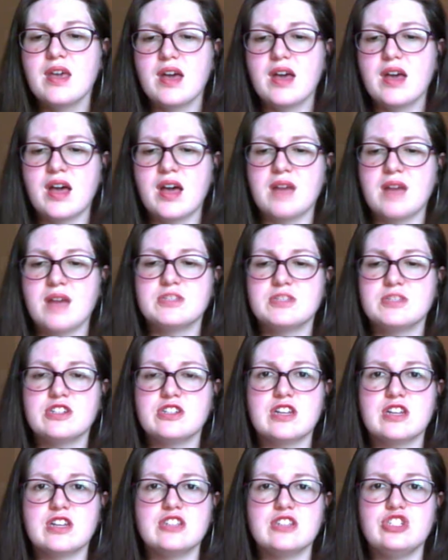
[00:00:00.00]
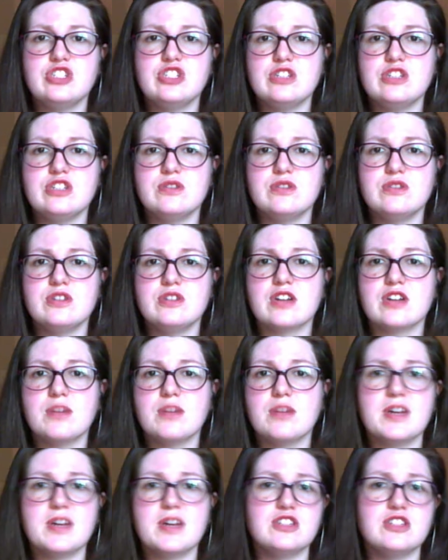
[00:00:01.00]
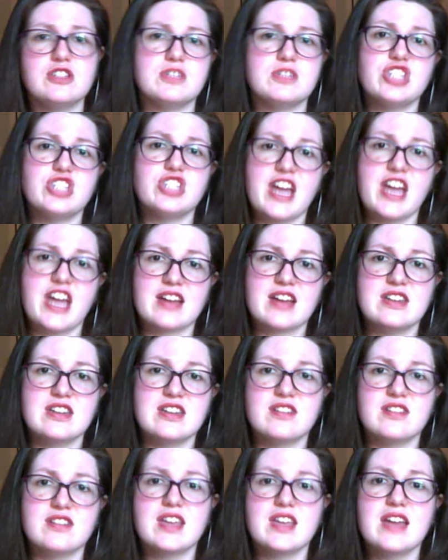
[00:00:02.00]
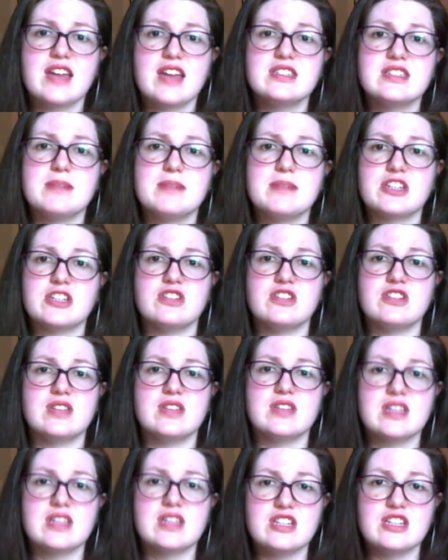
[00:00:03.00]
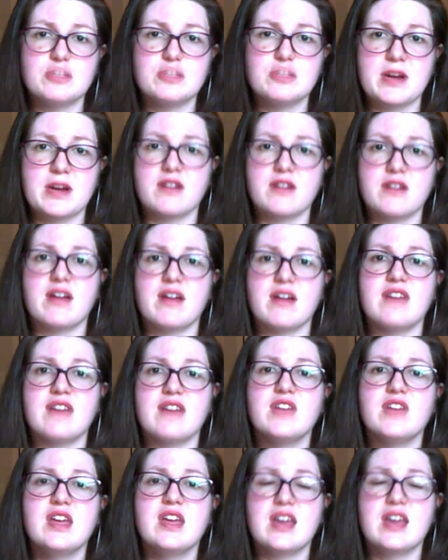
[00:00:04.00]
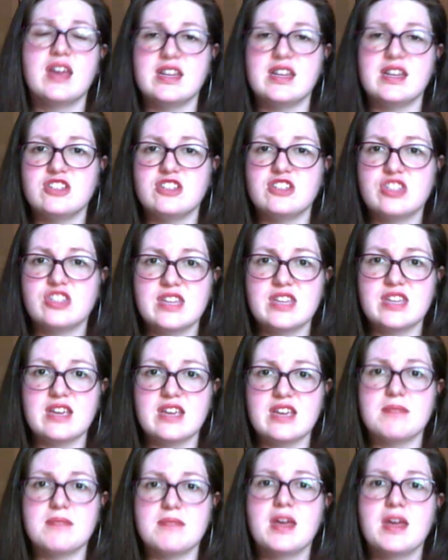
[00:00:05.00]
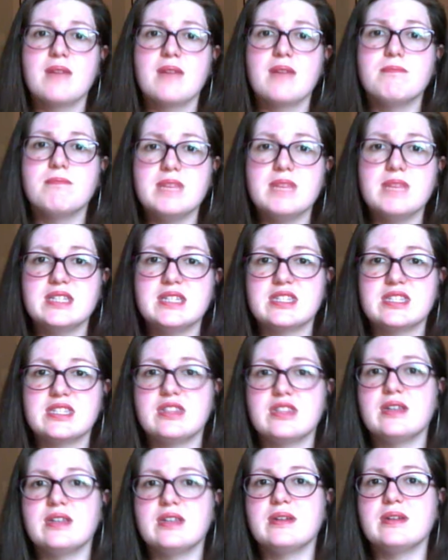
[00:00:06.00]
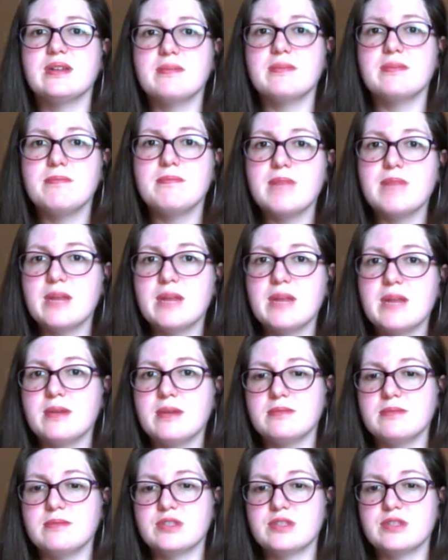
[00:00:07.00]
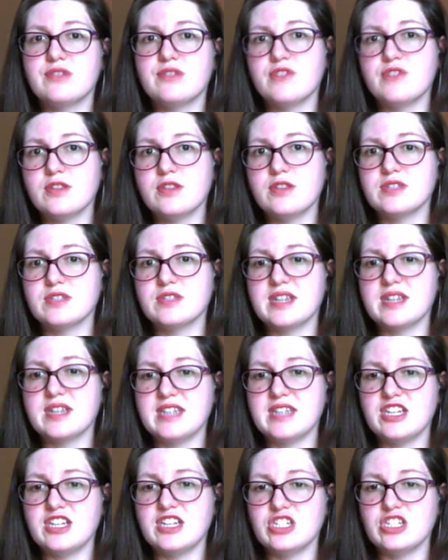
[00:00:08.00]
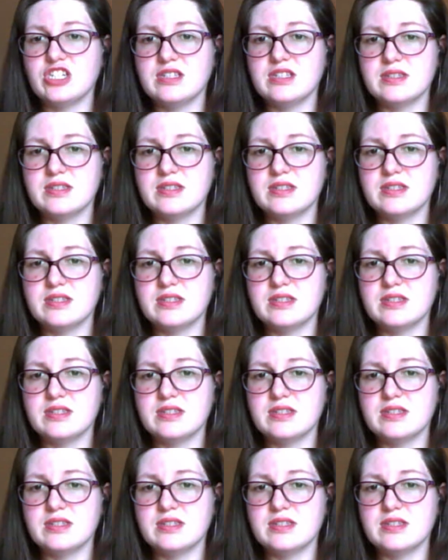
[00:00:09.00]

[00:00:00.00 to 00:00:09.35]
So you're going to want to do a check near the end to make sure that each paragraph and each theme meets the minimums for those citations.